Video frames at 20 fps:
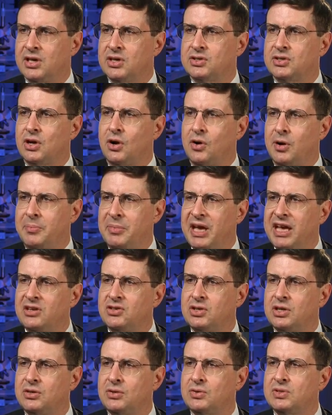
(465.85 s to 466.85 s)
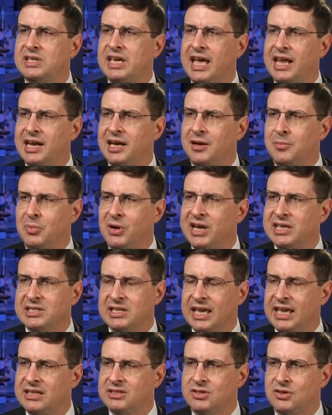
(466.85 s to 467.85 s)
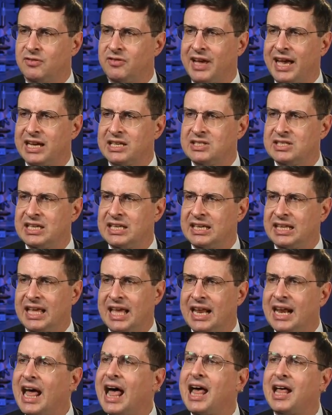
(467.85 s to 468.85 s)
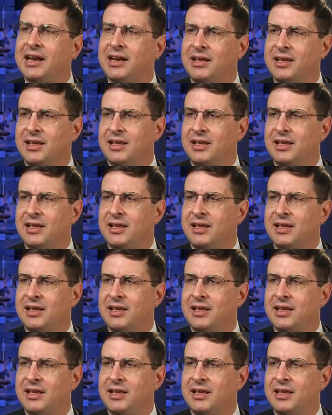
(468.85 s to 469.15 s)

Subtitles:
So a patient who's getting a breast cancer vaccine cannot